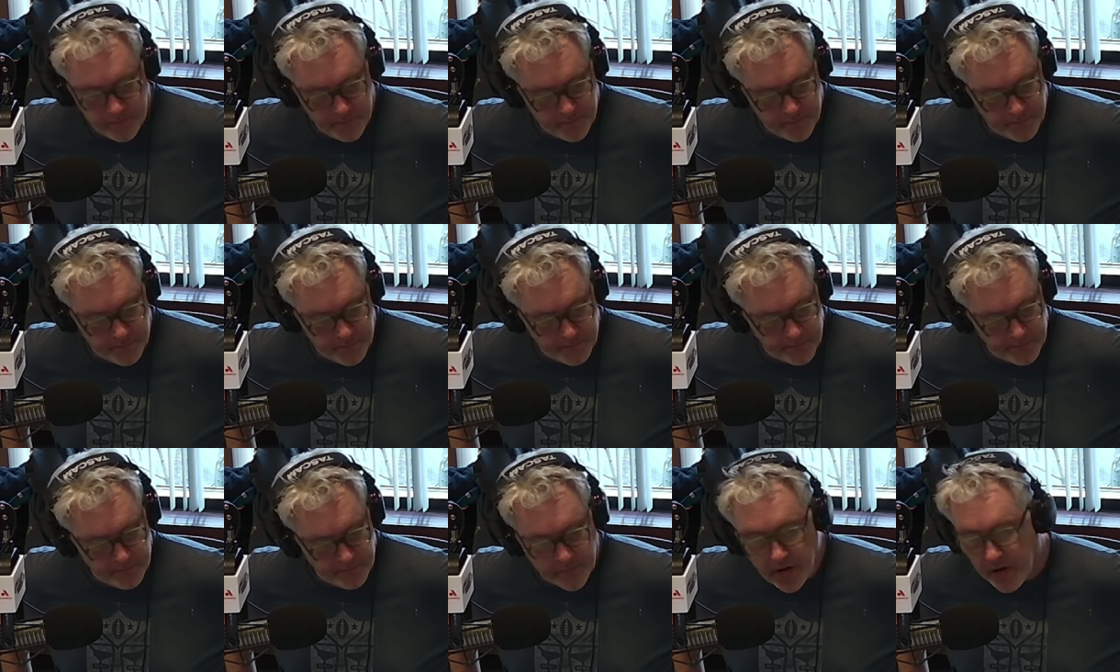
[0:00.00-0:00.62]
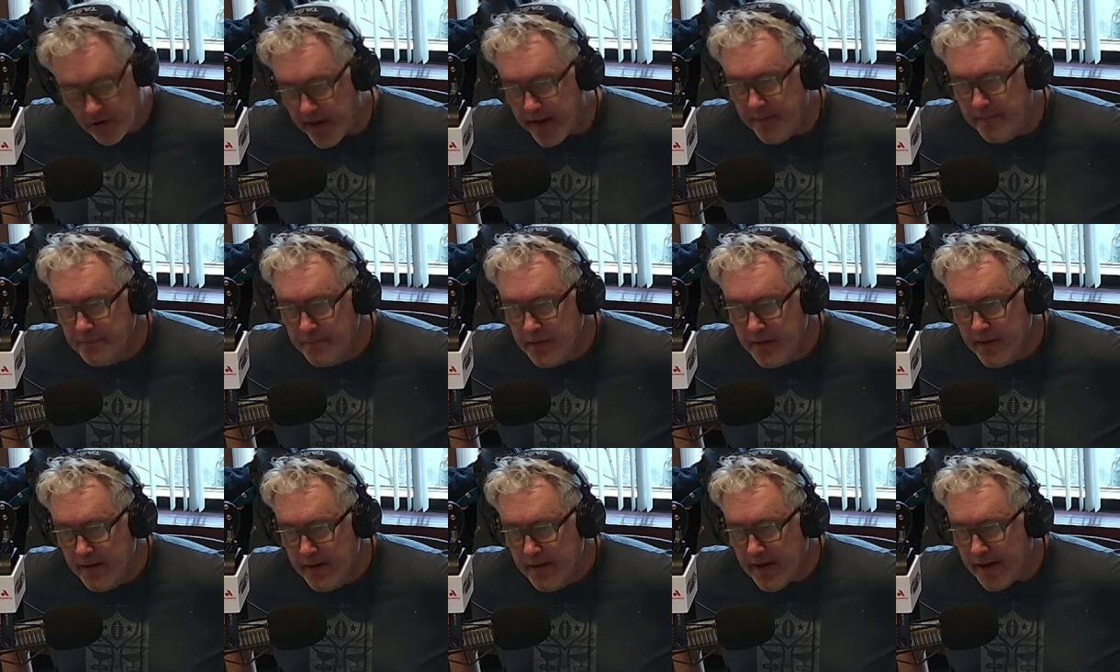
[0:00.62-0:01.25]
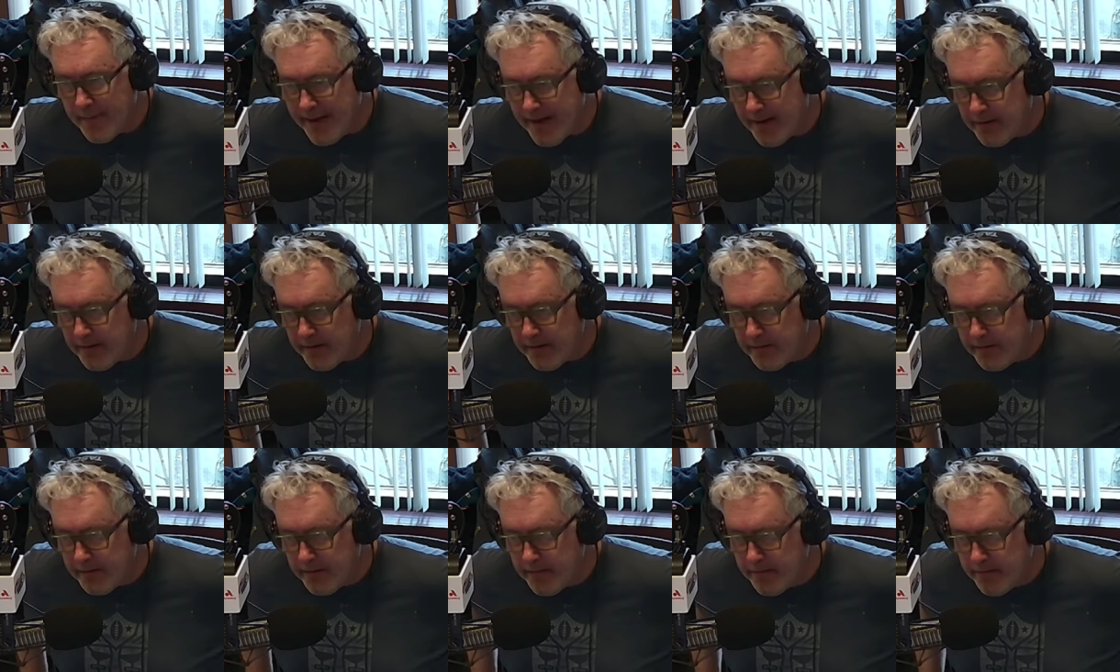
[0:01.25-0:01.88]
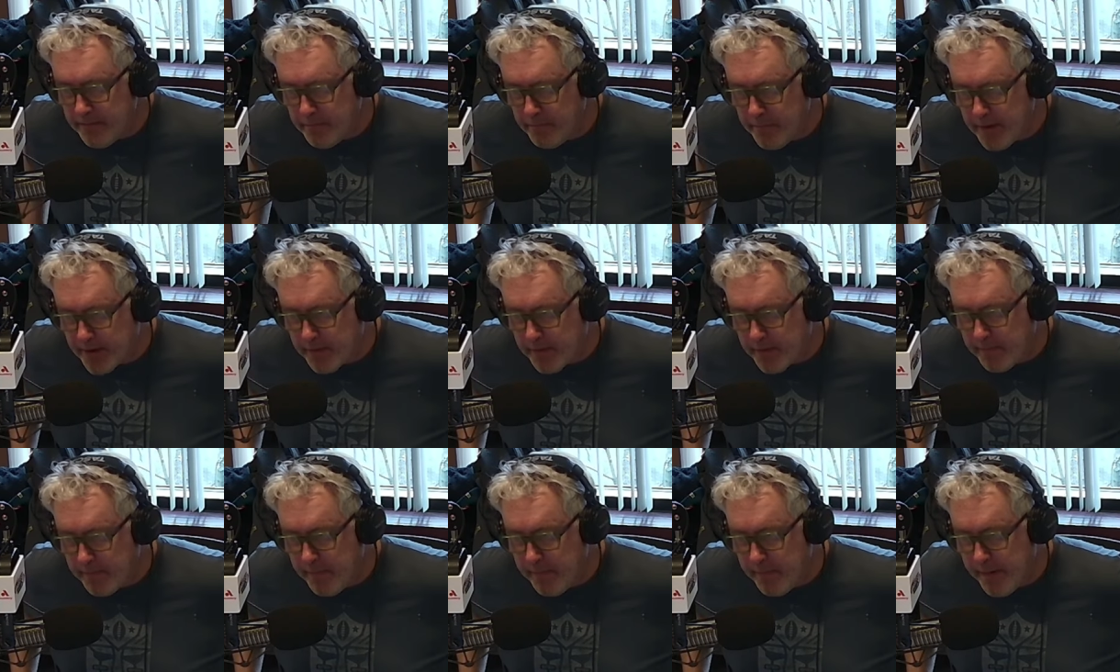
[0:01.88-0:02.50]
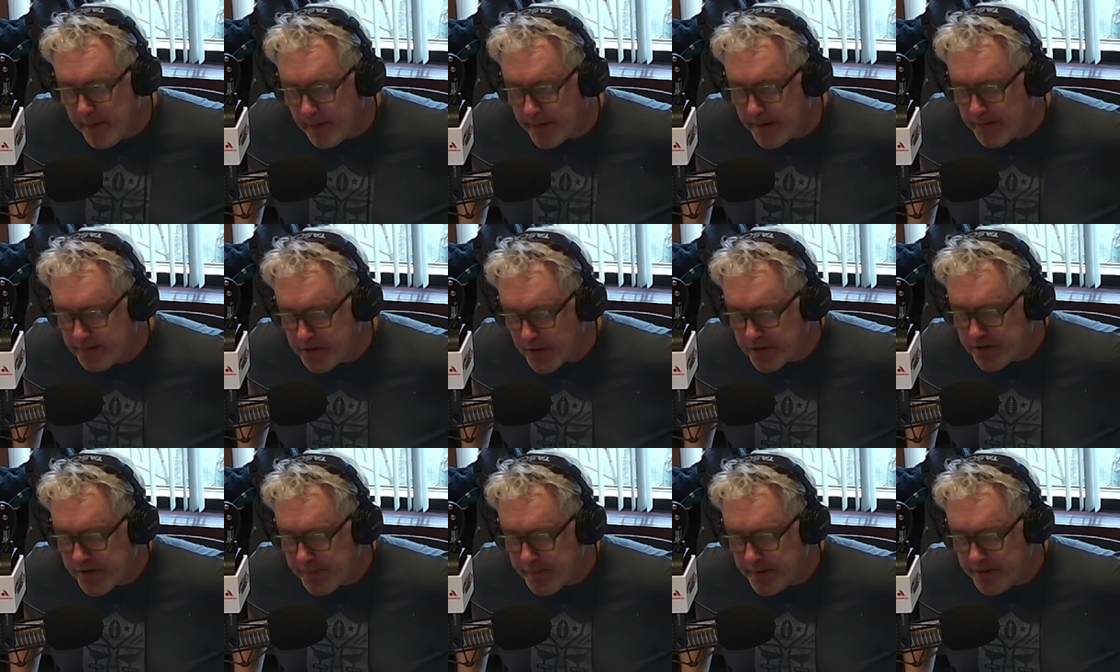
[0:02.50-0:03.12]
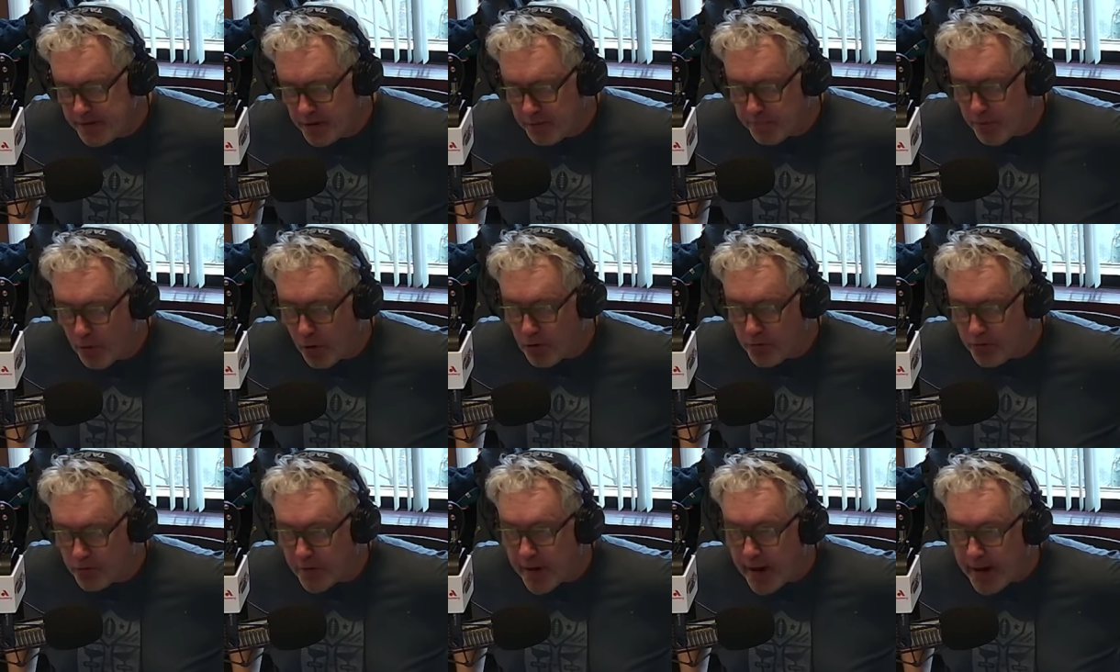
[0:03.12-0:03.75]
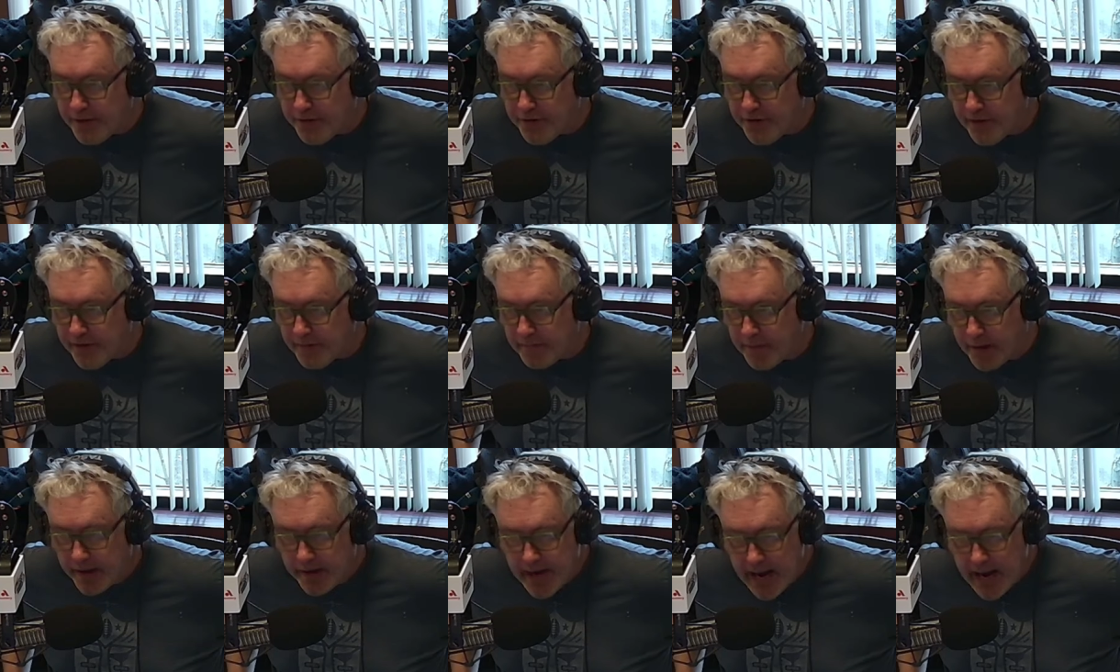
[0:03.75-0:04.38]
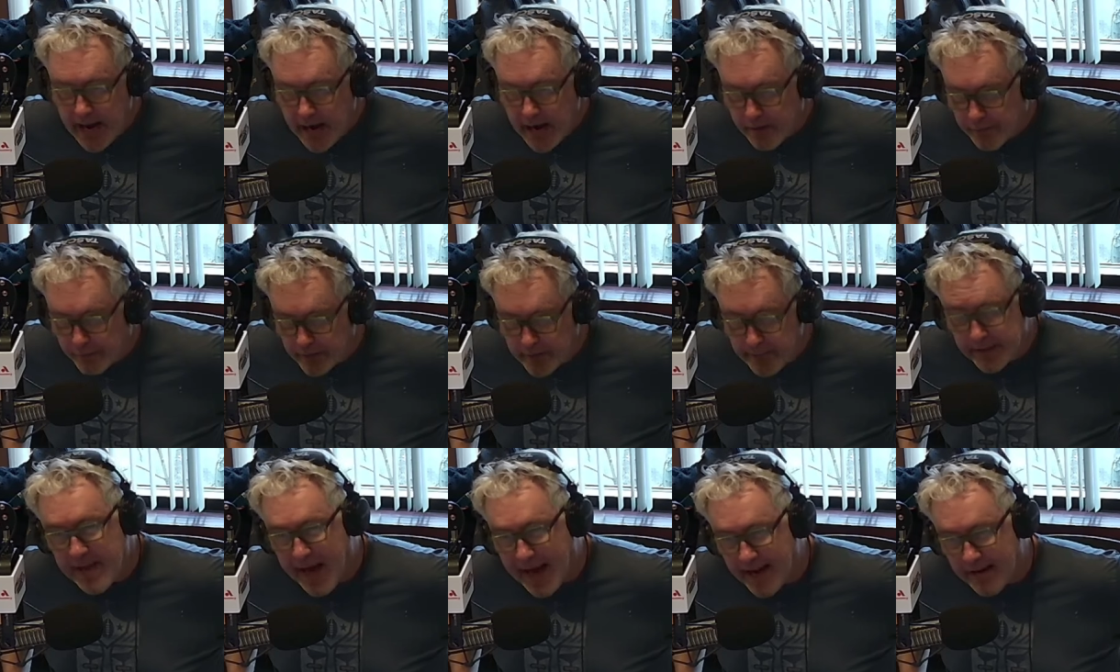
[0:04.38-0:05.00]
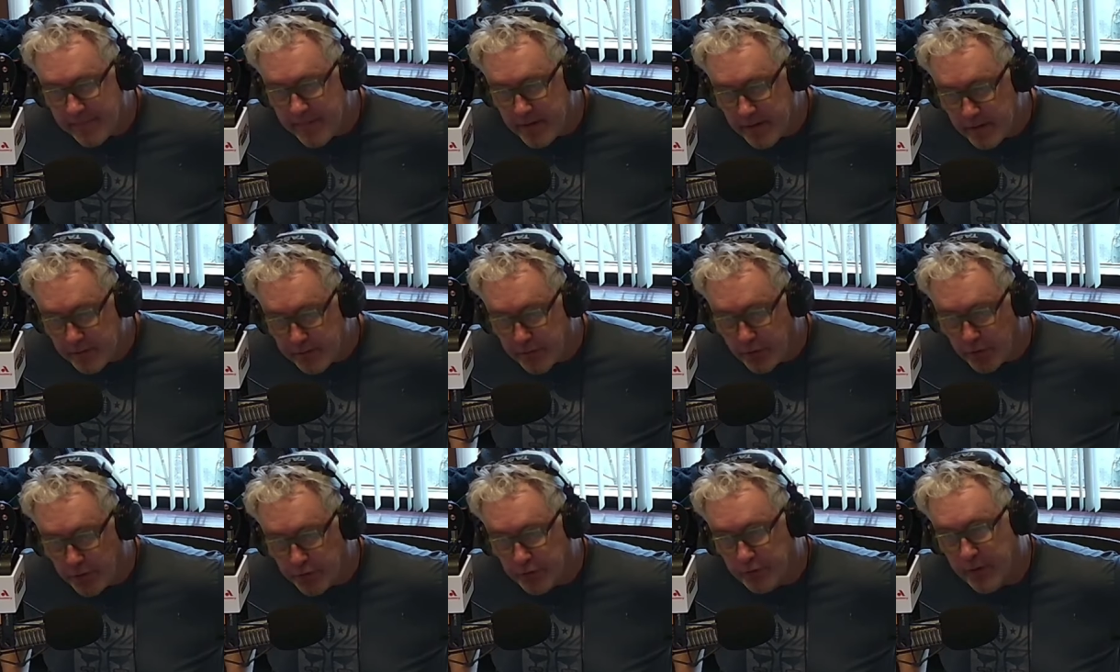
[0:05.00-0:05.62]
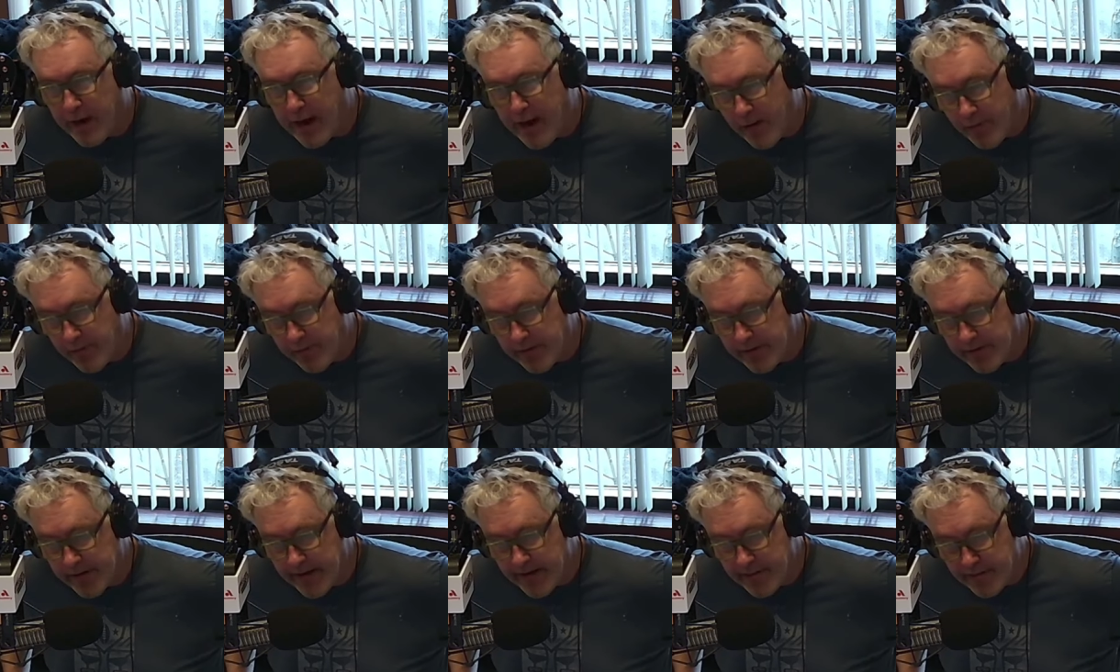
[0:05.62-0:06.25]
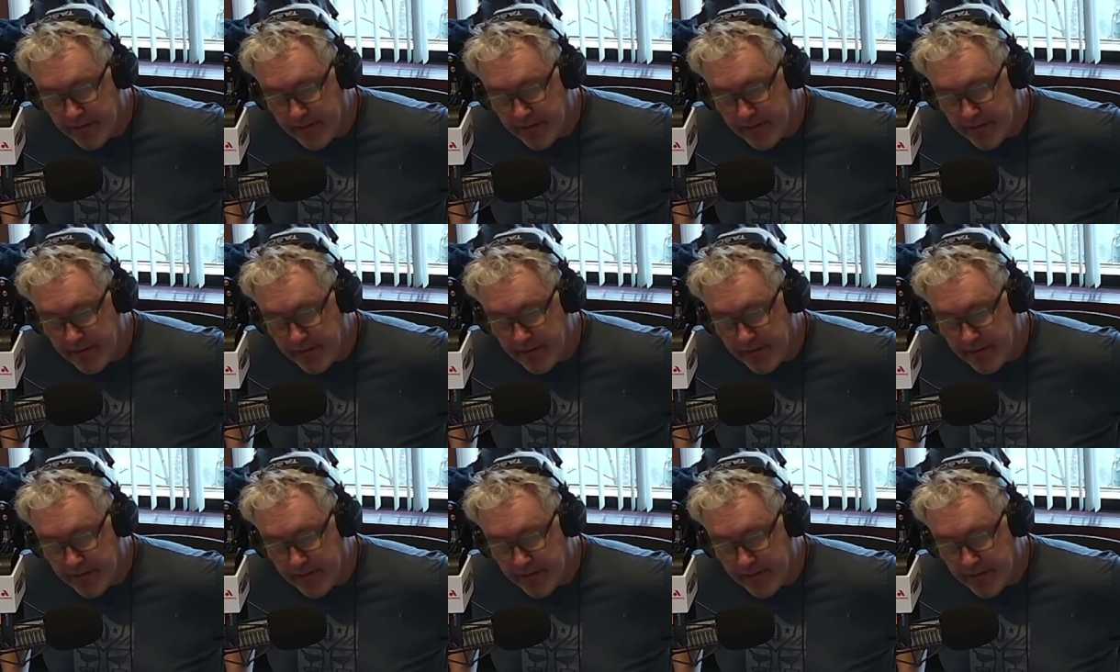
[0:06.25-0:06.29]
Okay. I mean, McMillan does seem a little polarizing, but everybody's got him in the first round, I